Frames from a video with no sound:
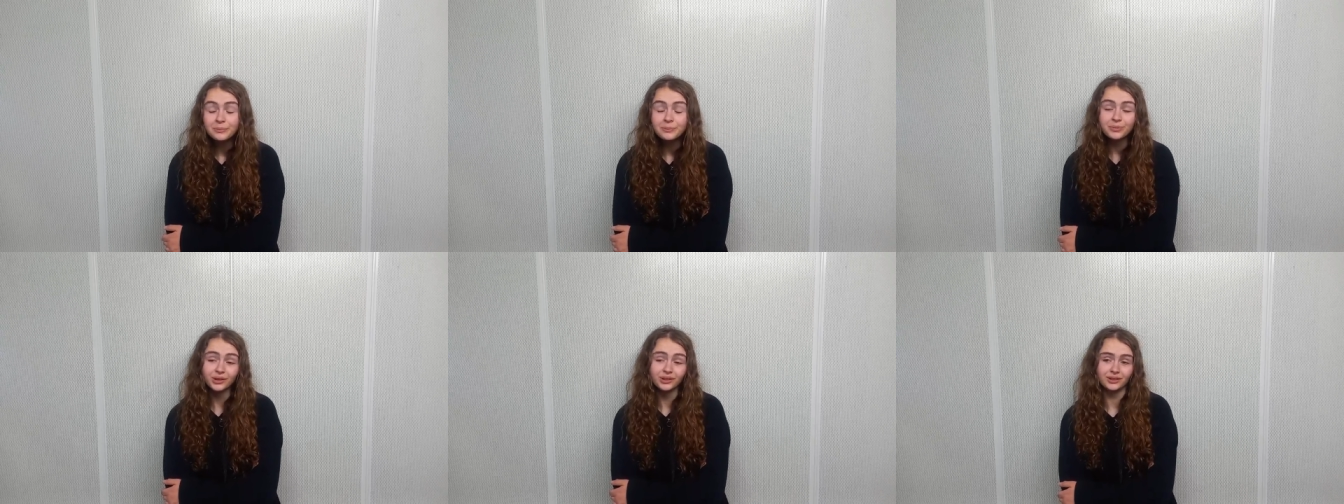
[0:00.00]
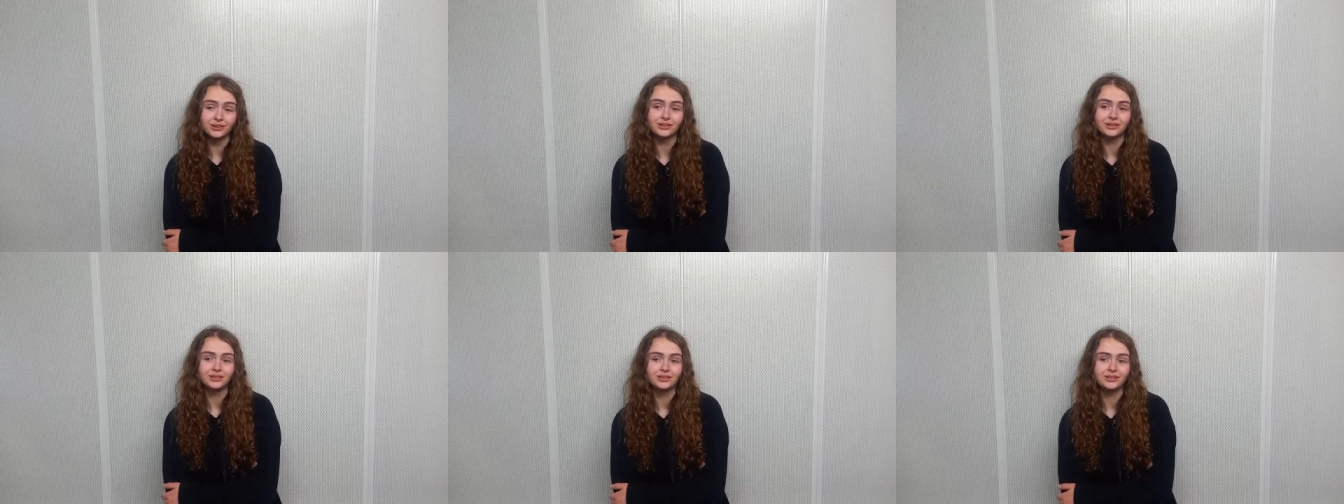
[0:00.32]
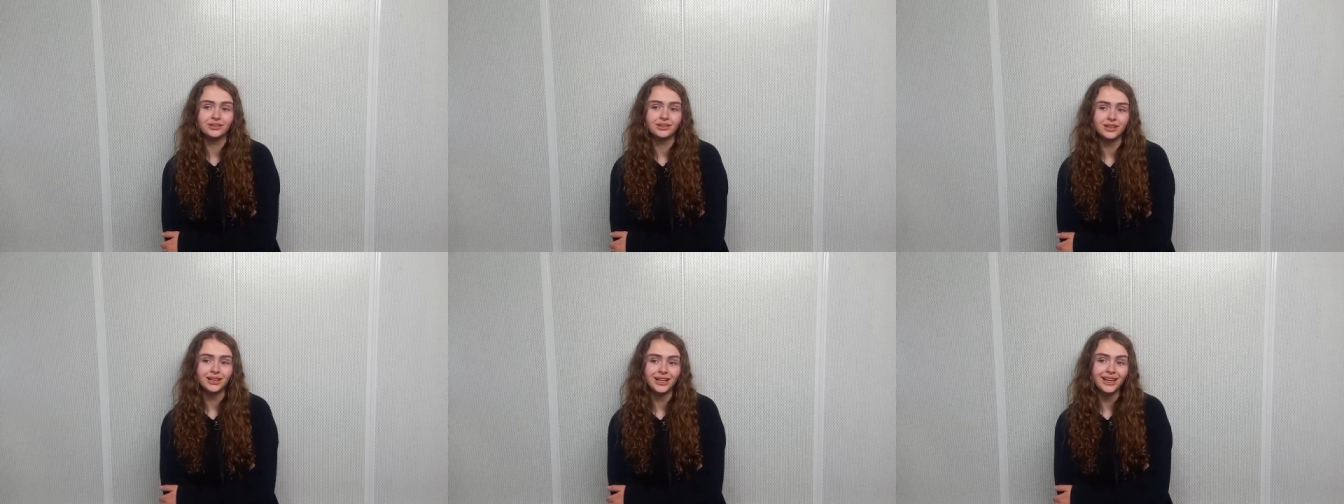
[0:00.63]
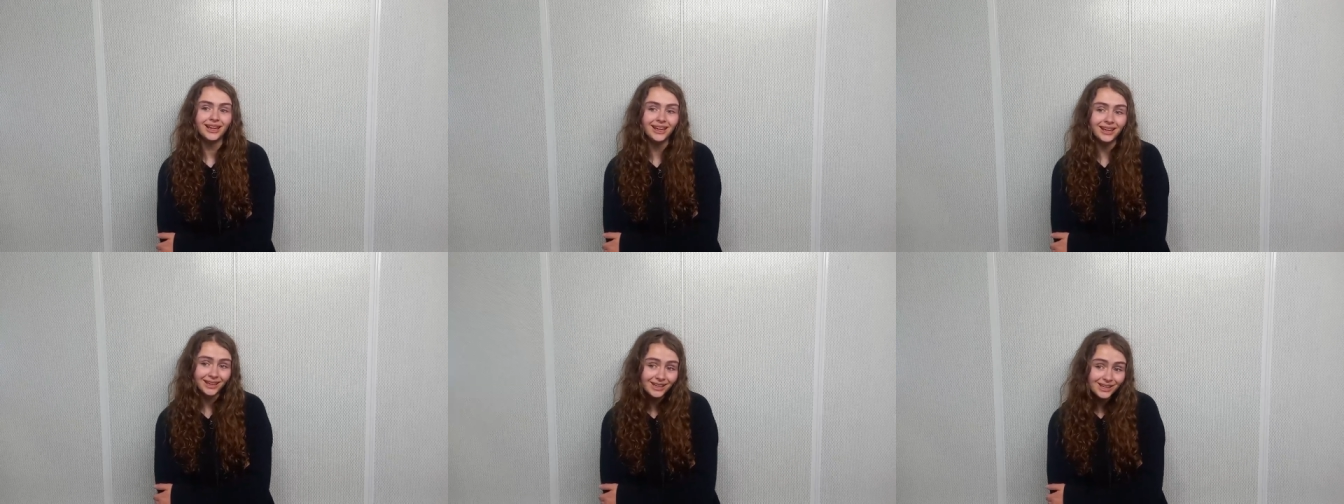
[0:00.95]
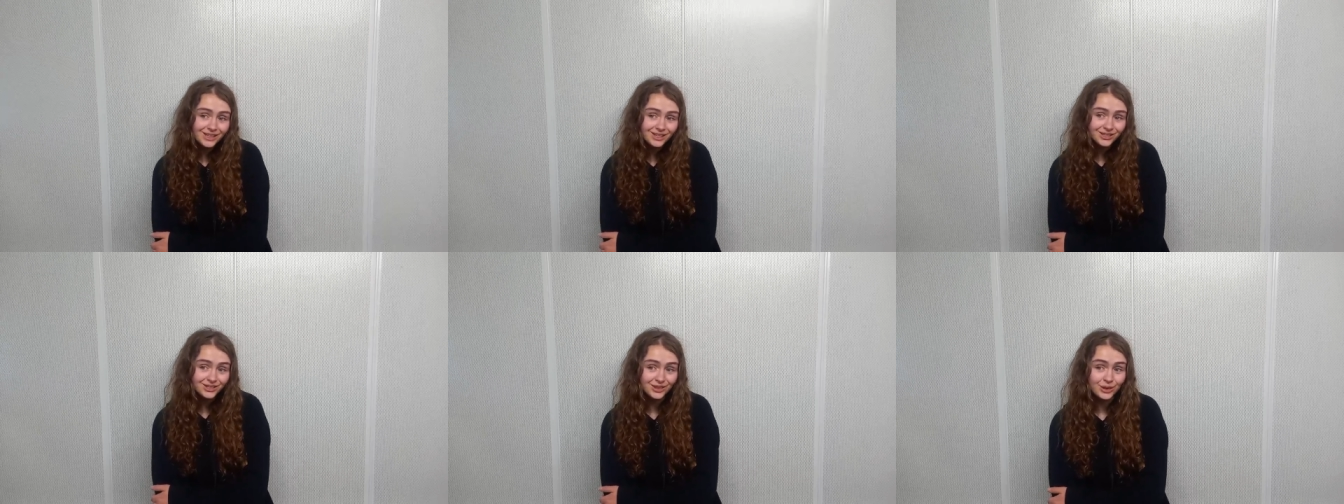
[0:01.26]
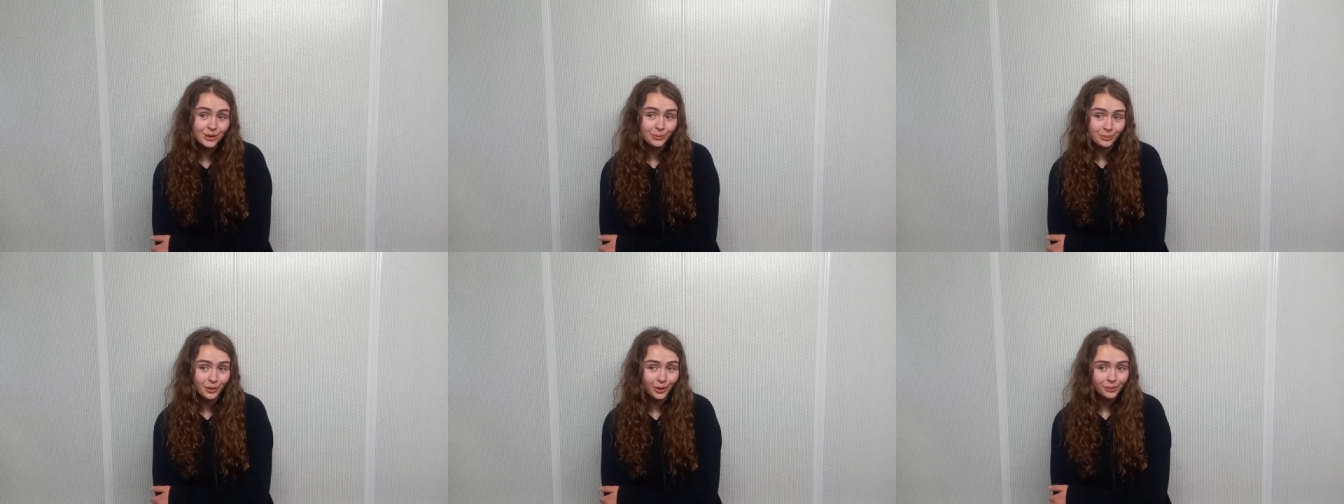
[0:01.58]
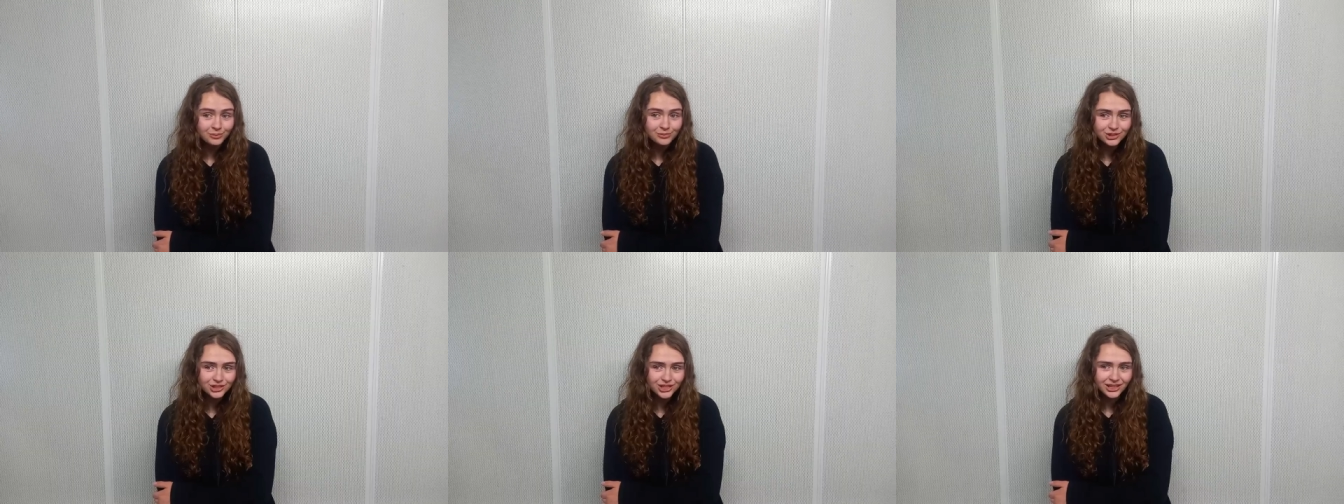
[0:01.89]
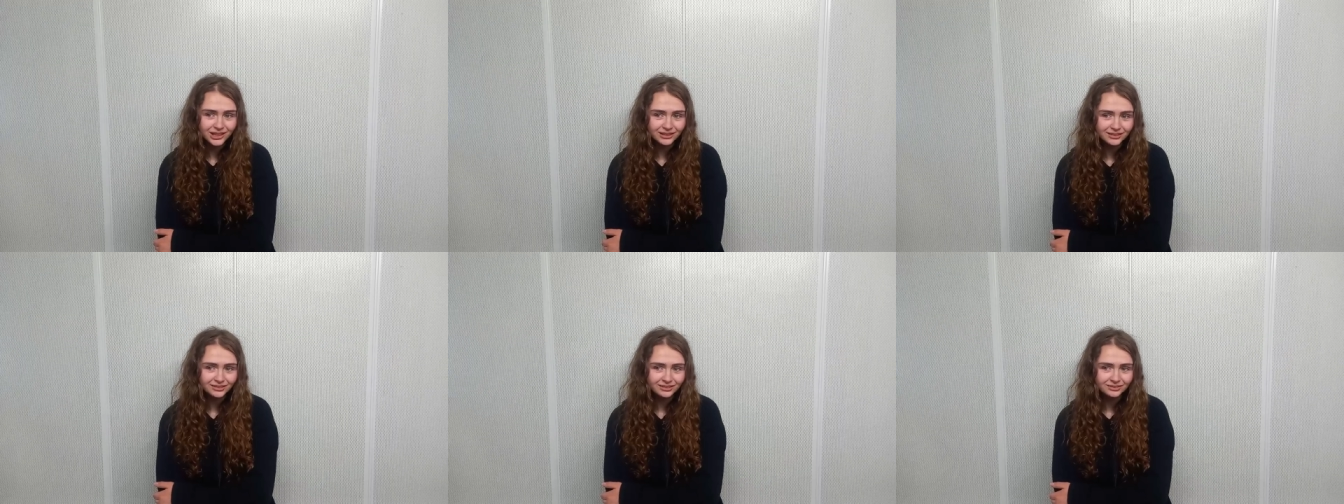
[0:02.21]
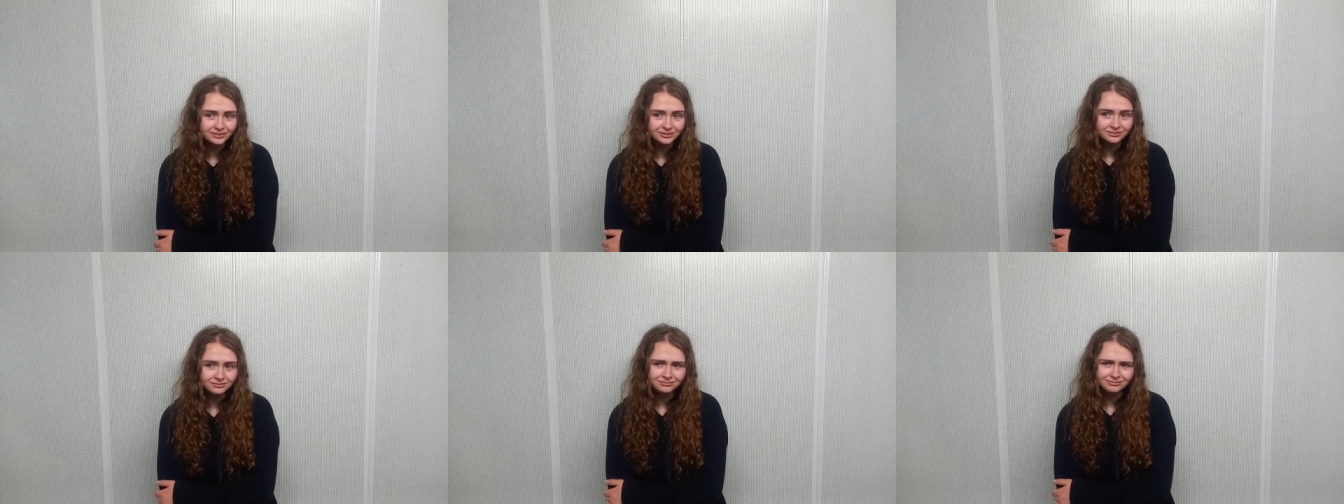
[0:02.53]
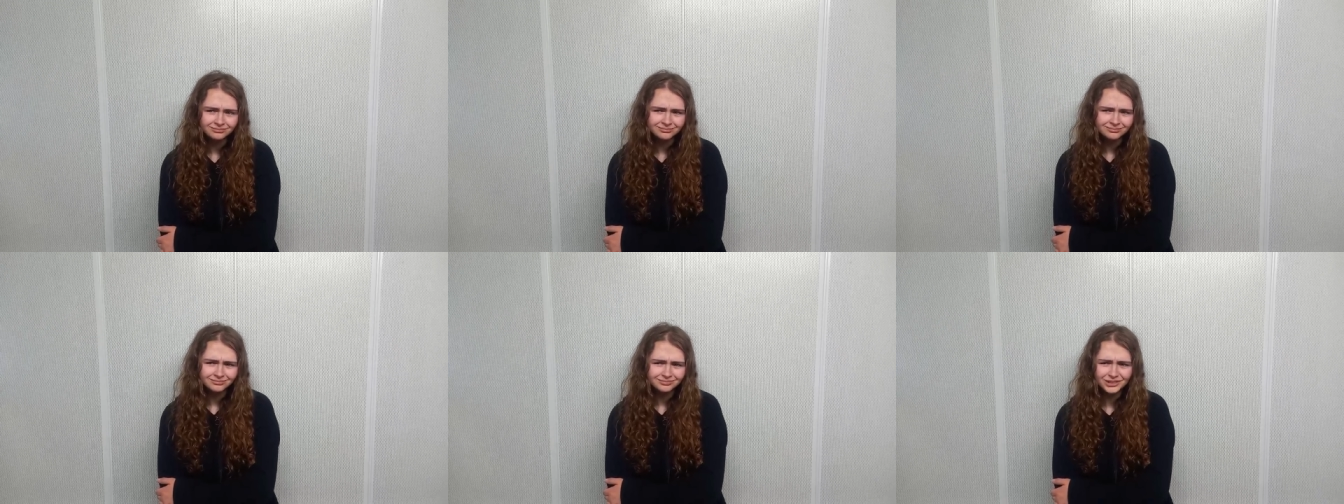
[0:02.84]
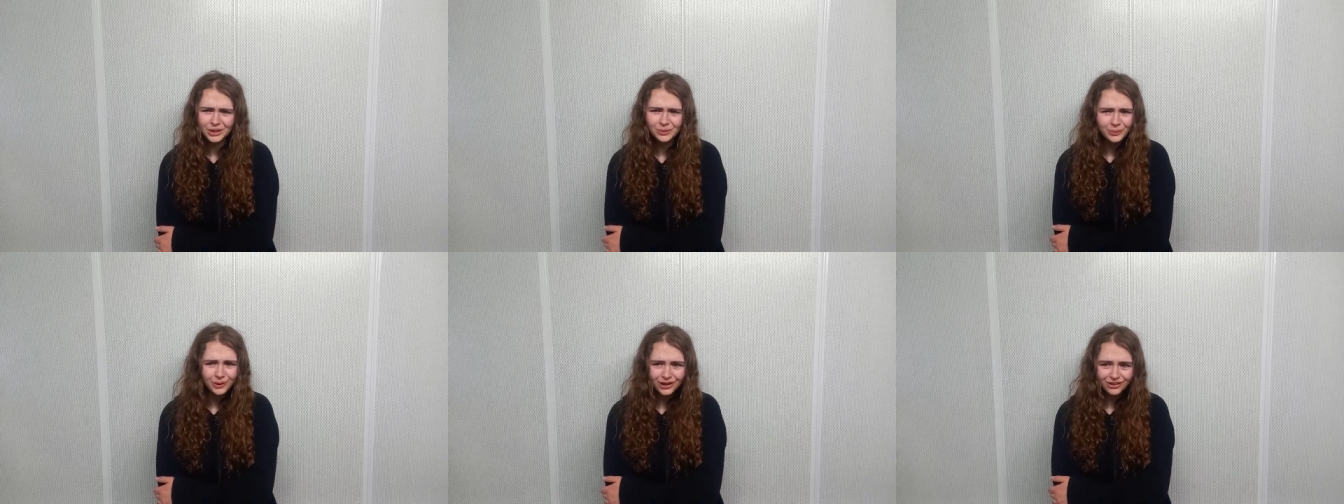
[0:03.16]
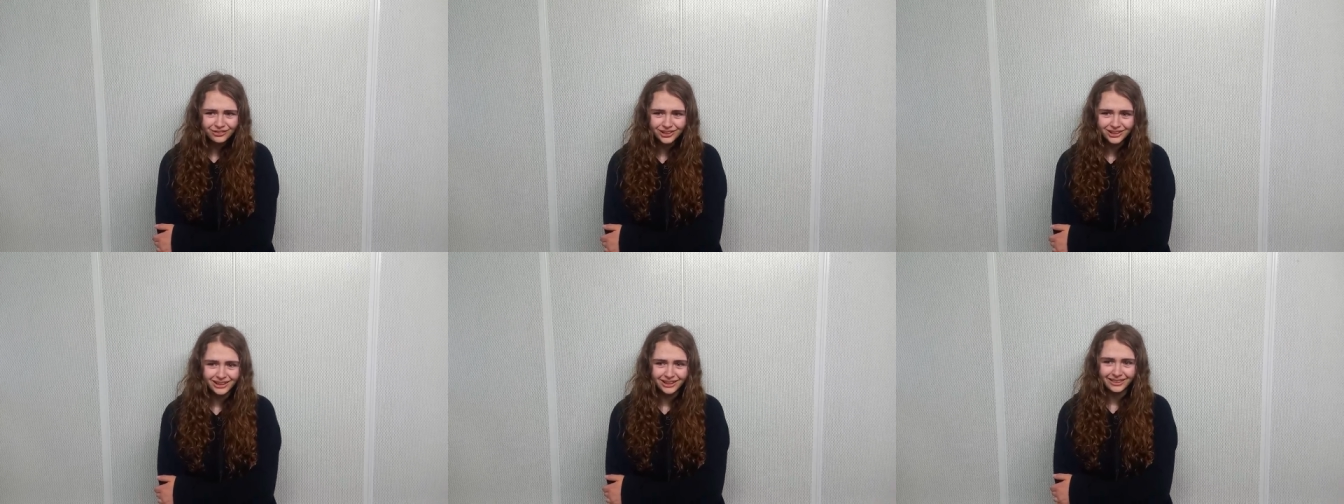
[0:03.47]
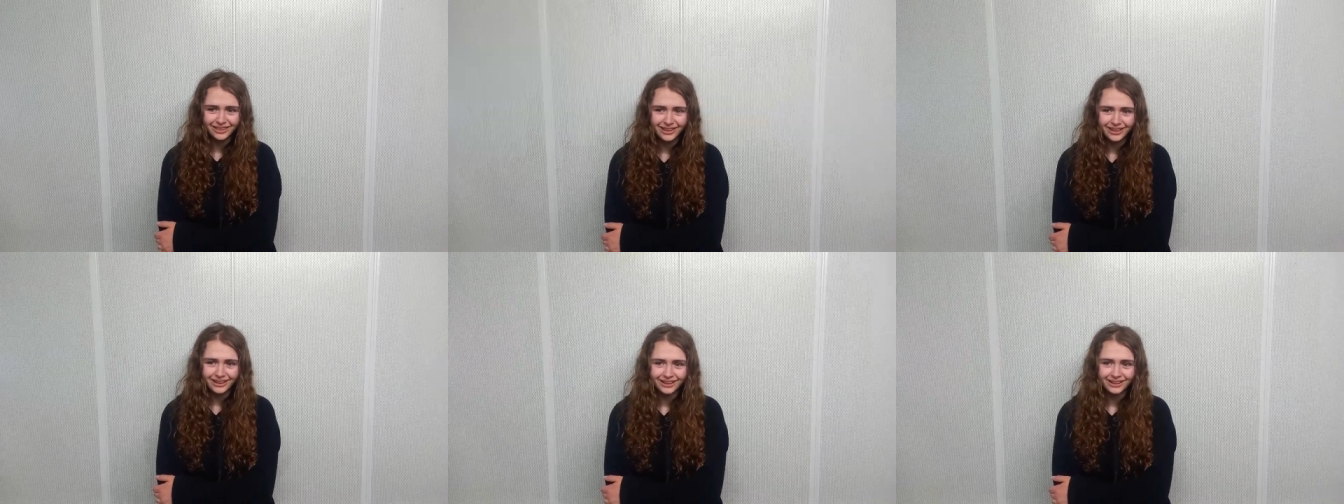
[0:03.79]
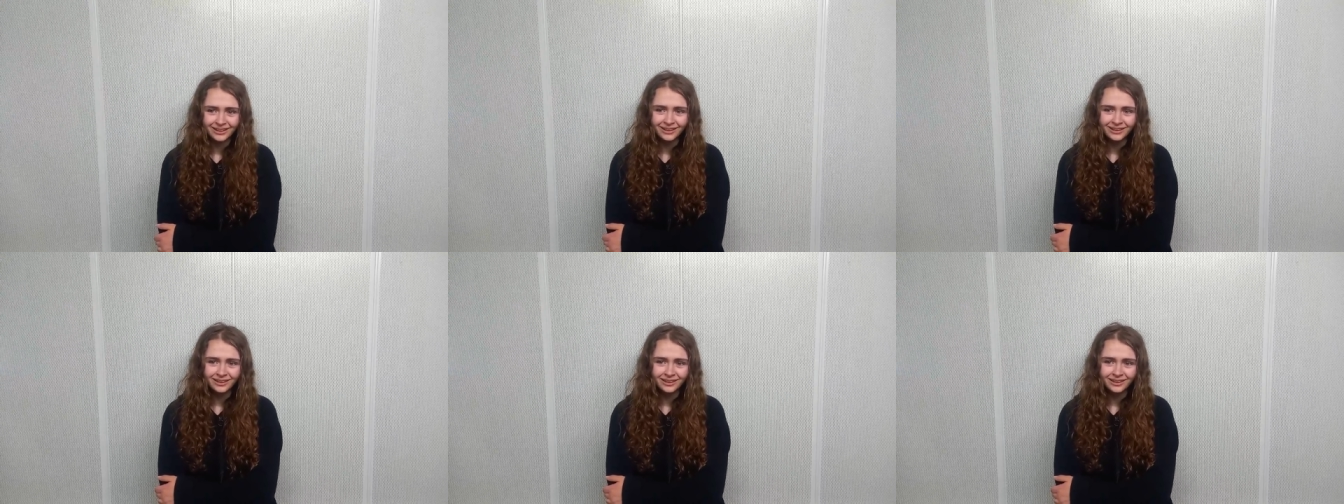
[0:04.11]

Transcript: But here's the bombshell. You weren't really there.